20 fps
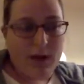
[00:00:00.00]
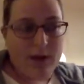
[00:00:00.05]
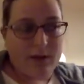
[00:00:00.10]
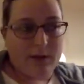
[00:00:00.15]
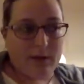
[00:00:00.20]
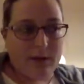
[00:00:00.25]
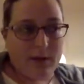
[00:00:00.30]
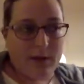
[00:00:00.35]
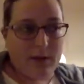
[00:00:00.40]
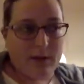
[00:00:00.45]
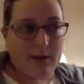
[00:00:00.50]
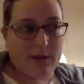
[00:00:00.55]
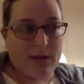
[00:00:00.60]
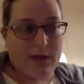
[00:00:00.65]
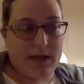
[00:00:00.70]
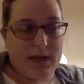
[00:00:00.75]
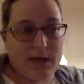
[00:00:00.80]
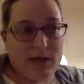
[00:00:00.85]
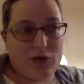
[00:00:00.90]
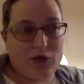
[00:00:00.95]
the
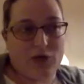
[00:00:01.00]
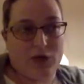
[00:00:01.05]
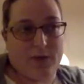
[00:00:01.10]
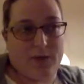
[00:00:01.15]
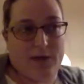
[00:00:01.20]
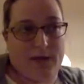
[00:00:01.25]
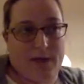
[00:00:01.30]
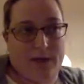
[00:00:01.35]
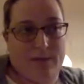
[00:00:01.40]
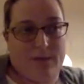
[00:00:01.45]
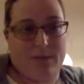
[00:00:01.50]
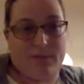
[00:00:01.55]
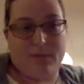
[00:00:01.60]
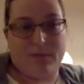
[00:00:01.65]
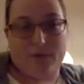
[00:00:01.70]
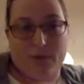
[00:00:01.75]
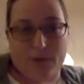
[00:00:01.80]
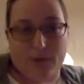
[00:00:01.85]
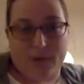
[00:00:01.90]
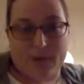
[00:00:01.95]
key is showing up for
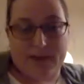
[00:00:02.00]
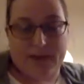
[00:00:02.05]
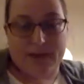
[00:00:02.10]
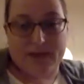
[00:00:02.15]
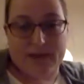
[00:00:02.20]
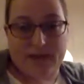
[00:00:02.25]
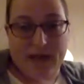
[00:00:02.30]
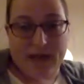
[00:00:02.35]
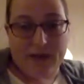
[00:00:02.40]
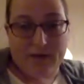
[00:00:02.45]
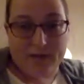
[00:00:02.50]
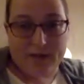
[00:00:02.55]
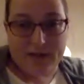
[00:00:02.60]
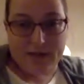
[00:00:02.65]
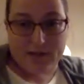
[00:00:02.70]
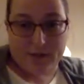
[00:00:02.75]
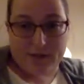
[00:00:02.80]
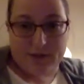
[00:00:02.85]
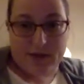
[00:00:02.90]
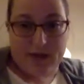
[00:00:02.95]
your business every
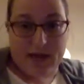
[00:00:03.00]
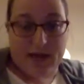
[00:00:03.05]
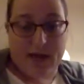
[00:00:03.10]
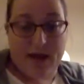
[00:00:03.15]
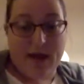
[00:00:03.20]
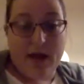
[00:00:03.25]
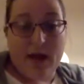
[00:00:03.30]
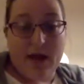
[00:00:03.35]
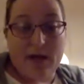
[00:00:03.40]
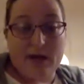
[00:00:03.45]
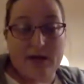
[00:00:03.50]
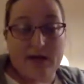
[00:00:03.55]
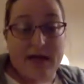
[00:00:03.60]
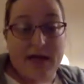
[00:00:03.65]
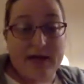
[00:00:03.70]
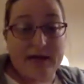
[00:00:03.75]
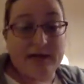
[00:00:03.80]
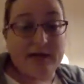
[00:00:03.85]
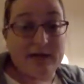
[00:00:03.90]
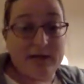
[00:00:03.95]
single day.
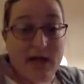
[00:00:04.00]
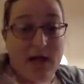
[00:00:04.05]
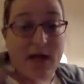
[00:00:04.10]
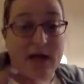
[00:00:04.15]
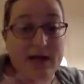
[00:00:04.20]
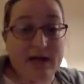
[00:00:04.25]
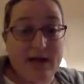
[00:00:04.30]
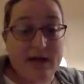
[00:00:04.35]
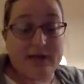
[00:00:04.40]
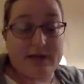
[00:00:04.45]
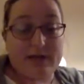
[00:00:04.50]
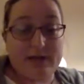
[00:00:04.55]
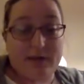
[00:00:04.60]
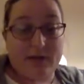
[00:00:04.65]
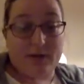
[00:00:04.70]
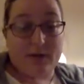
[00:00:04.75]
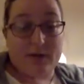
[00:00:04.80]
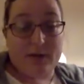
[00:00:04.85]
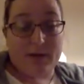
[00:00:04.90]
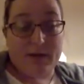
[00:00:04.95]
That does not
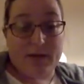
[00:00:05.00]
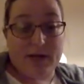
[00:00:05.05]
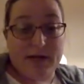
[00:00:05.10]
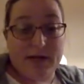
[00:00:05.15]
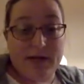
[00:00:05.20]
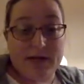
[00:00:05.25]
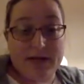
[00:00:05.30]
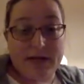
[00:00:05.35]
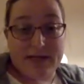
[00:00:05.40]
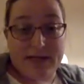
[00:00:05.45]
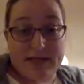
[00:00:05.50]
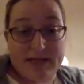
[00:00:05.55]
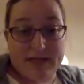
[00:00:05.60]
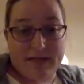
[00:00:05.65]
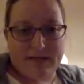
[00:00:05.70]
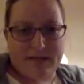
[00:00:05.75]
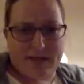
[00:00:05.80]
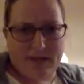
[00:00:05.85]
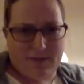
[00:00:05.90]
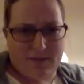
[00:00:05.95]
necessarily mean an extensive
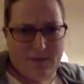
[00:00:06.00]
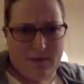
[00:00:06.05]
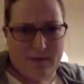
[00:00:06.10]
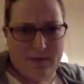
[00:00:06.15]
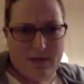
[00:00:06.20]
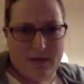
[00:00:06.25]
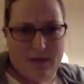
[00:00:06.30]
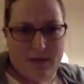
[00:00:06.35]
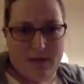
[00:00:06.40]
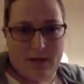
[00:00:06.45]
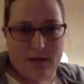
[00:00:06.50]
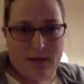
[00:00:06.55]
commitment.